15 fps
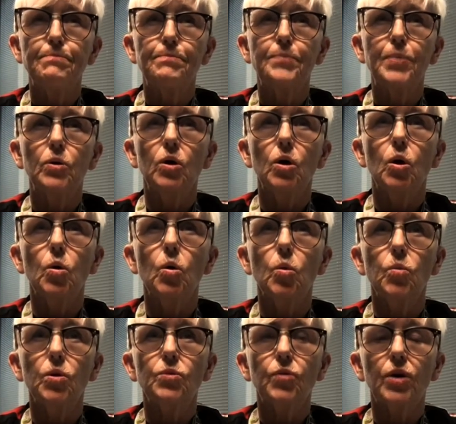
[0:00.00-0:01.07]
but
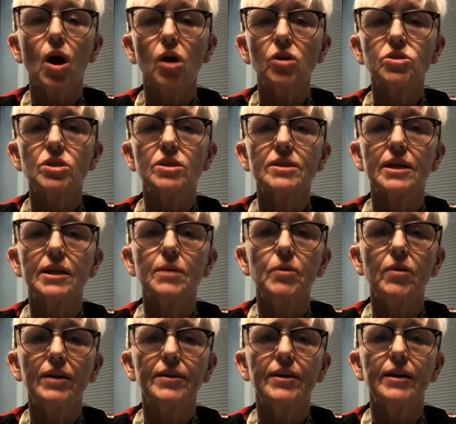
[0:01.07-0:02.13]
with regards to stigma,
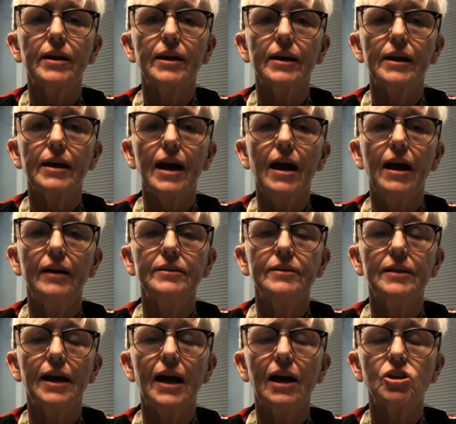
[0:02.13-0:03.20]
I think it
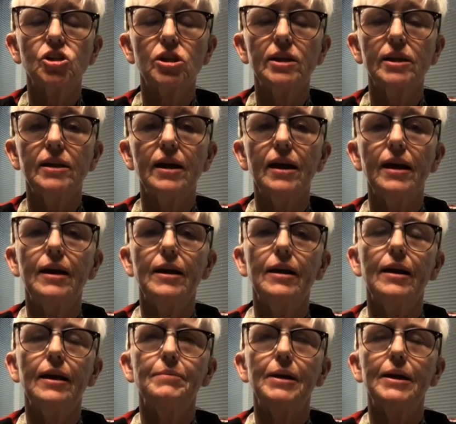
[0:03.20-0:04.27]
can actually,
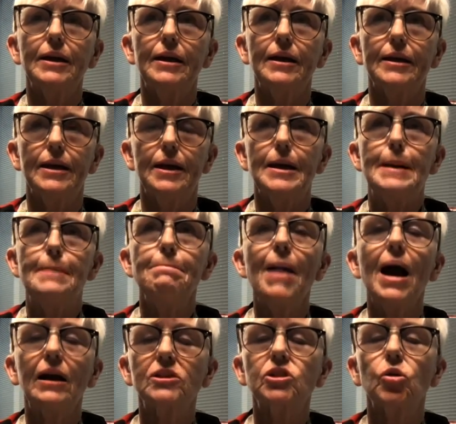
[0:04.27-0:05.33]
it
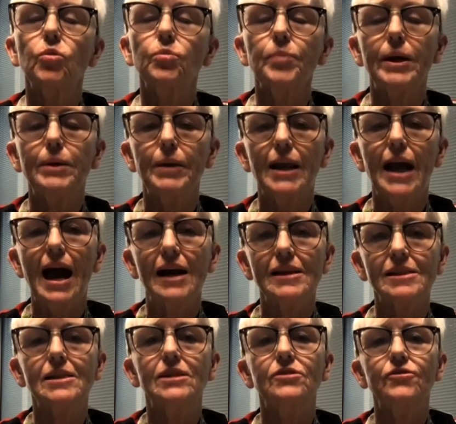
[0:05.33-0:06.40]
impacts on people
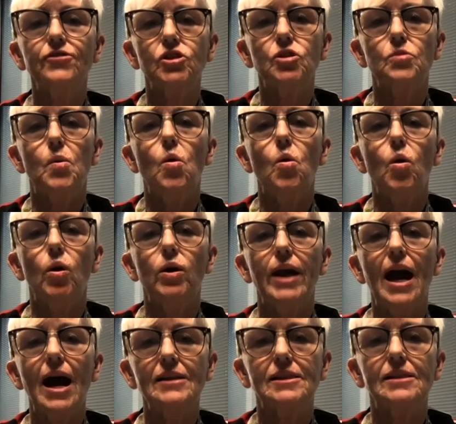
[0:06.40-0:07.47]
asking for support and
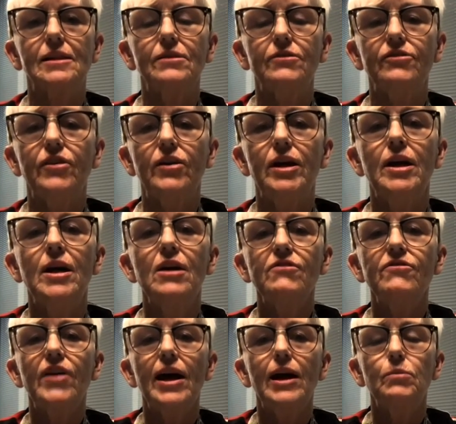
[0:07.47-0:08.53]
asking for
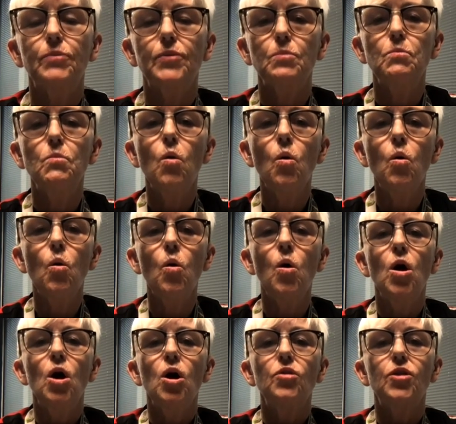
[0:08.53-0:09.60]
help. The more
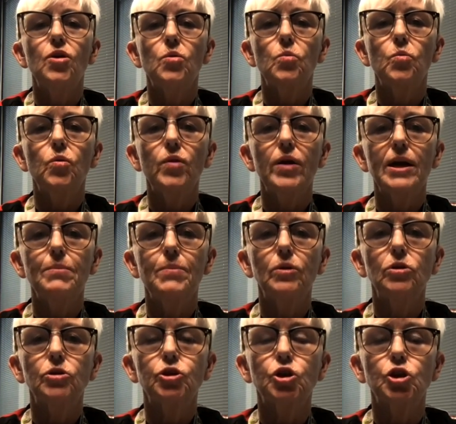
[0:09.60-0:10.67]
that we're
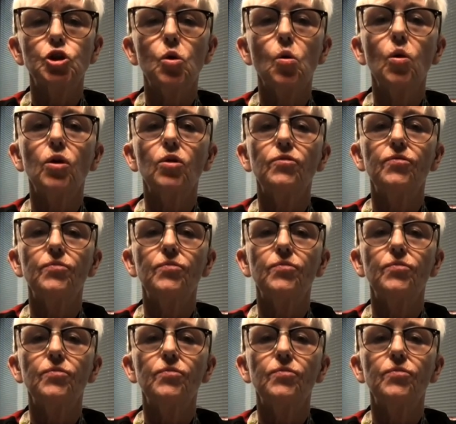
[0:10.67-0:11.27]
able to talk